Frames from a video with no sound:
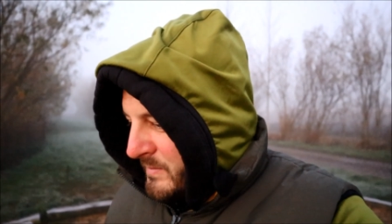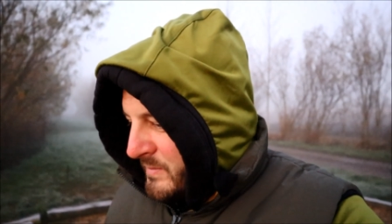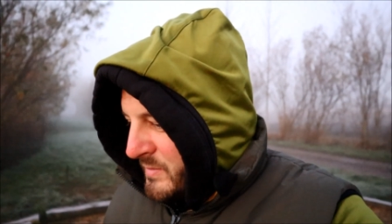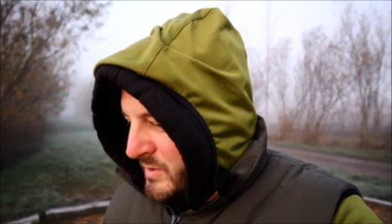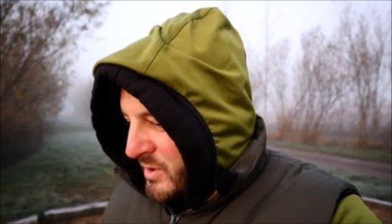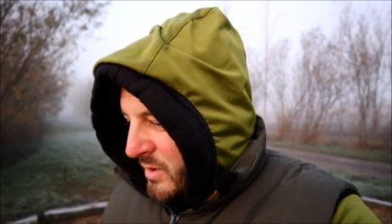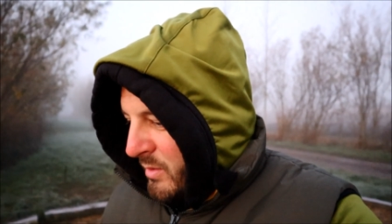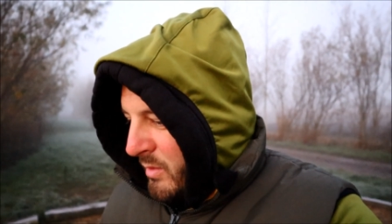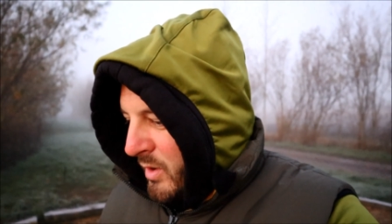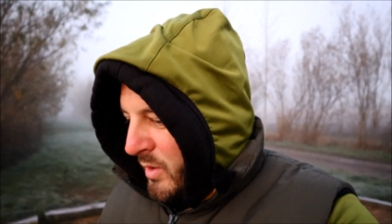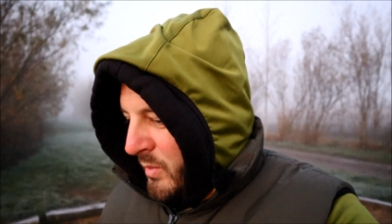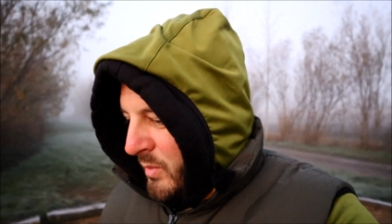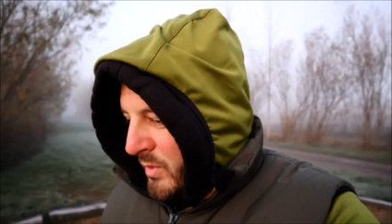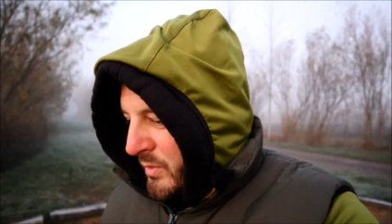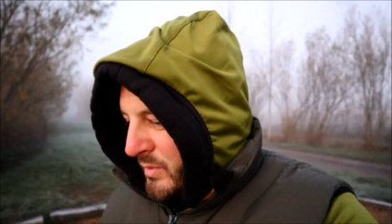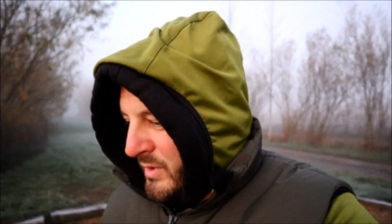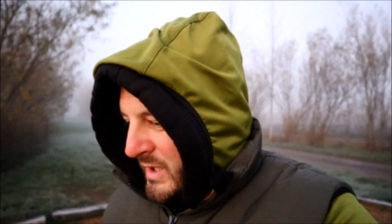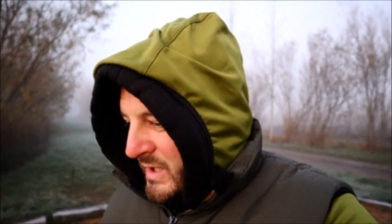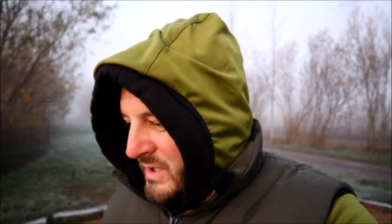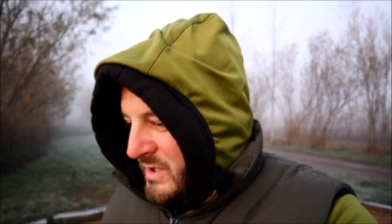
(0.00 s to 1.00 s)
so I
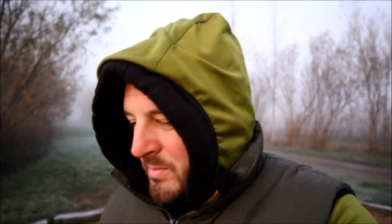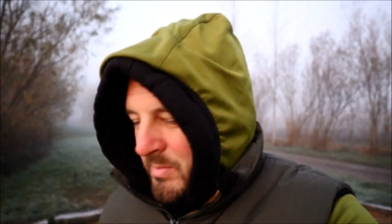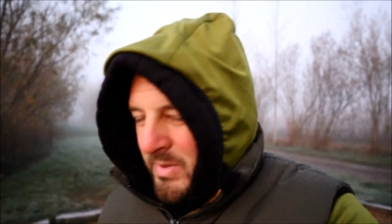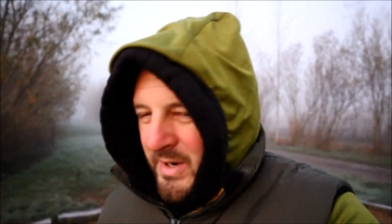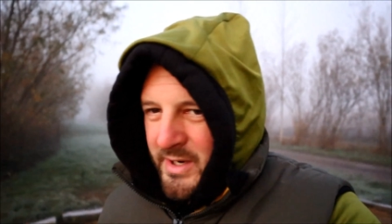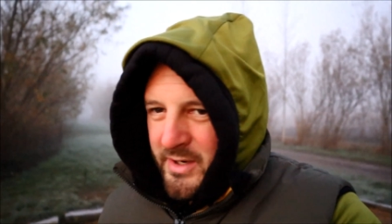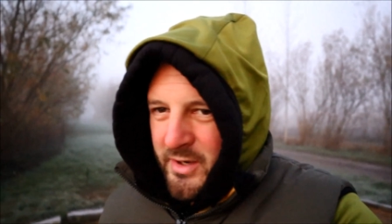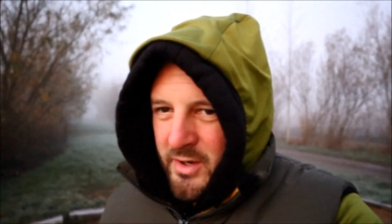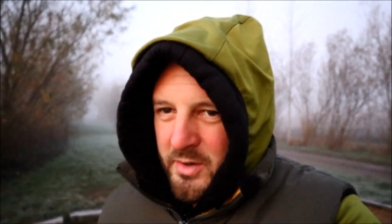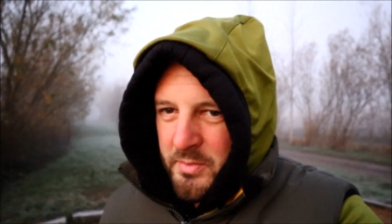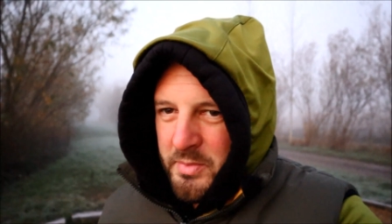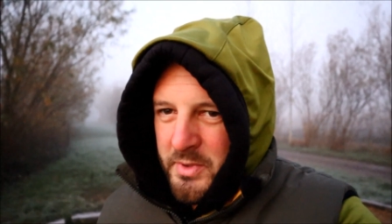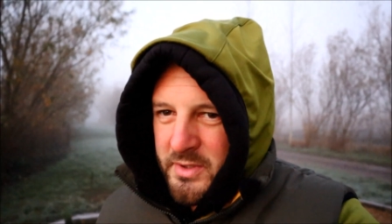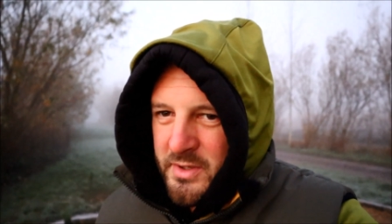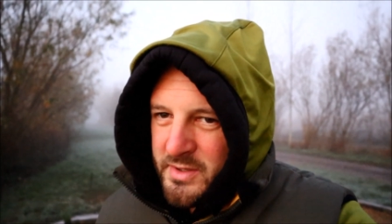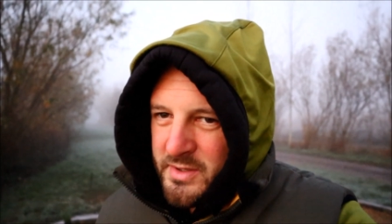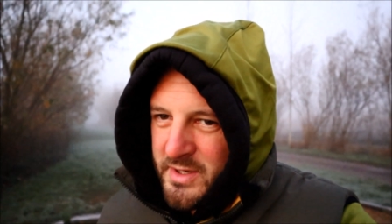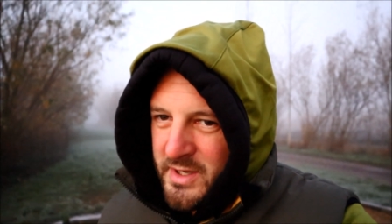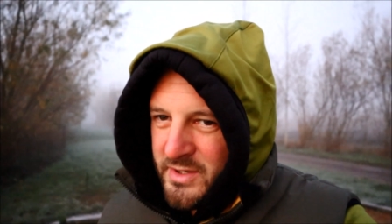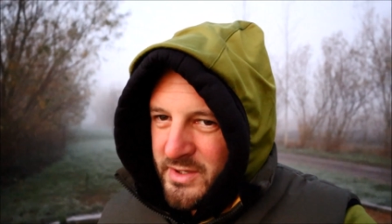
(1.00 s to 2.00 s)
will need to pack up in
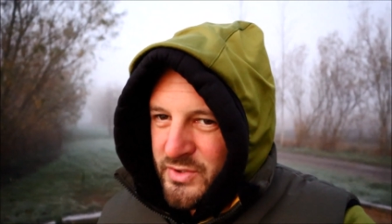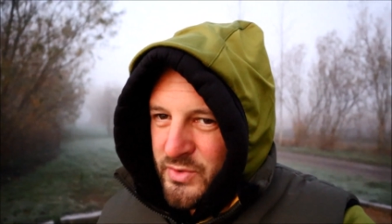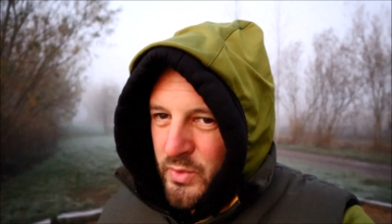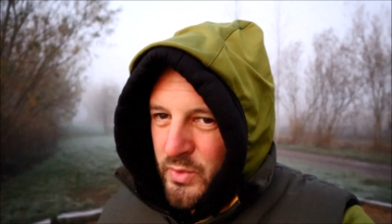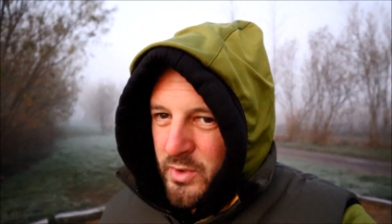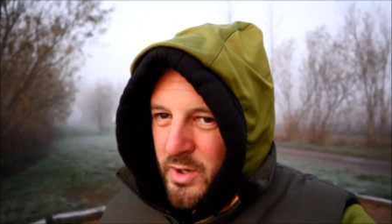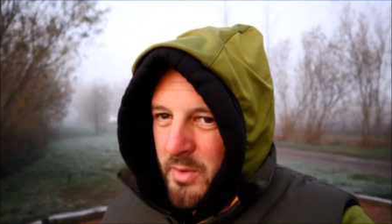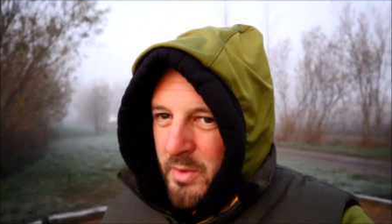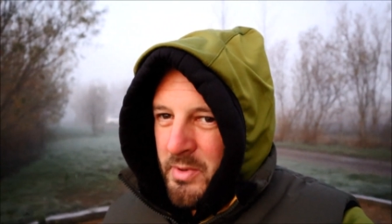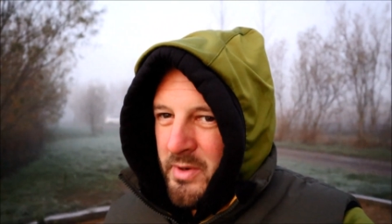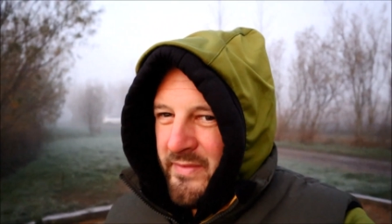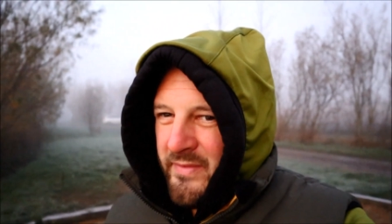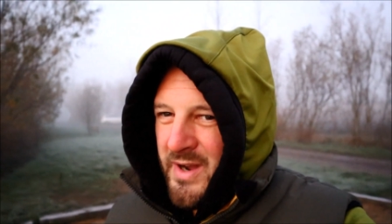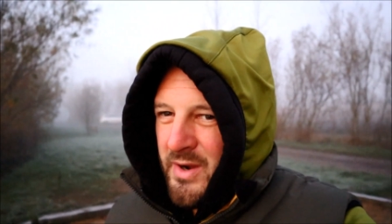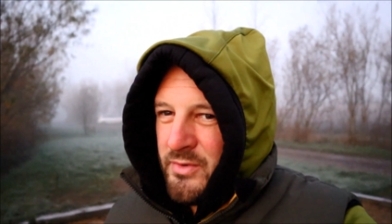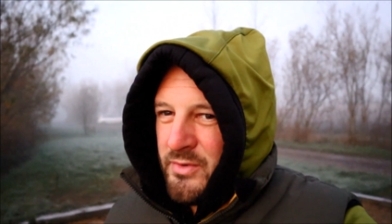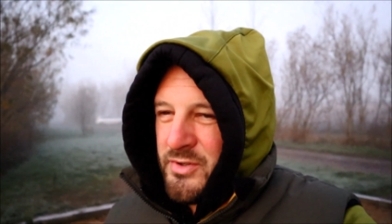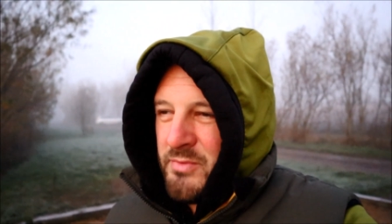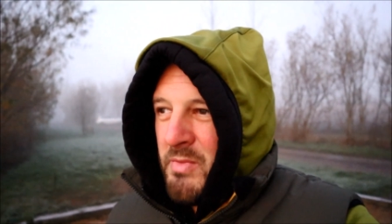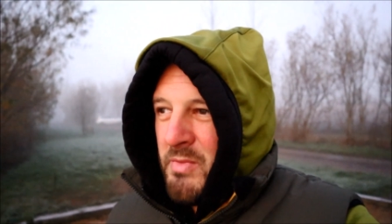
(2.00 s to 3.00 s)
the next sort of couple of hours.